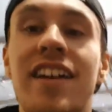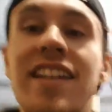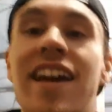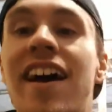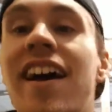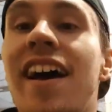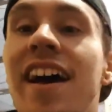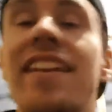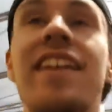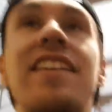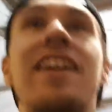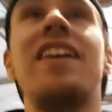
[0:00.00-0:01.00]
Yeah, and
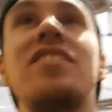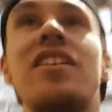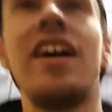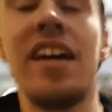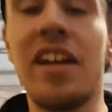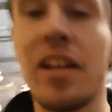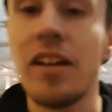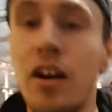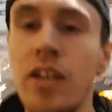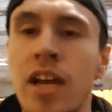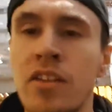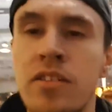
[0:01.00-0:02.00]
then uh, I was like,
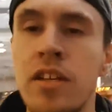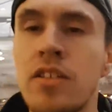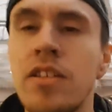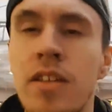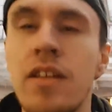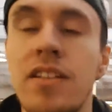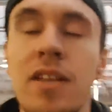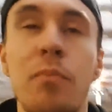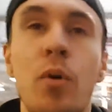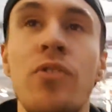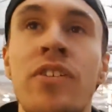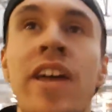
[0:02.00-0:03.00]
oh yeah, it said
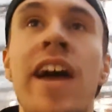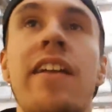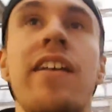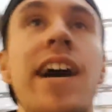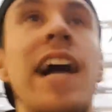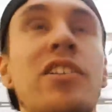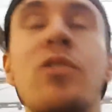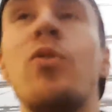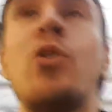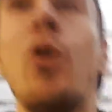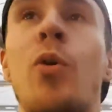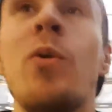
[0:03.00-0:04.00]
born and dead, acting all
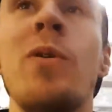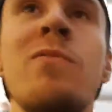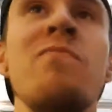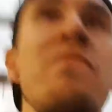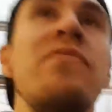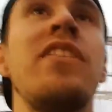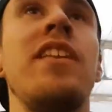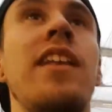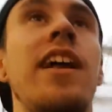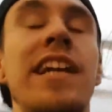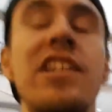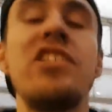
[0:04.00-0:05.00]
cool.
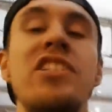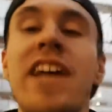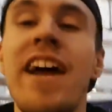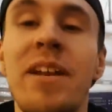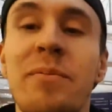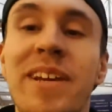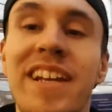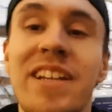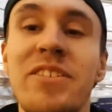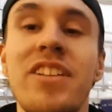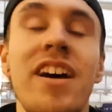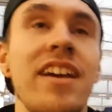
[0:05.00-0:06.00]
And he just stared at me and he
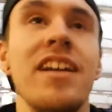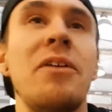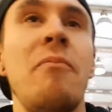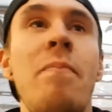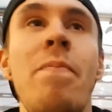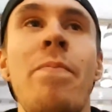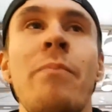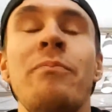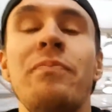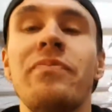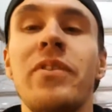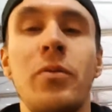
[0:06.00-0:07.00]
was like,
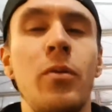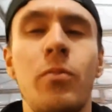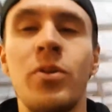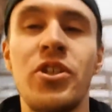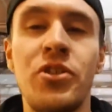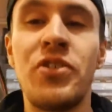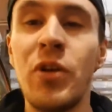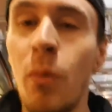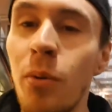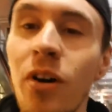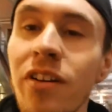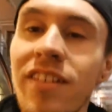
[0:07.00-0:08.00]
was you
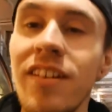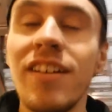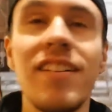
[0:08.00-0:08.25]
stillborn?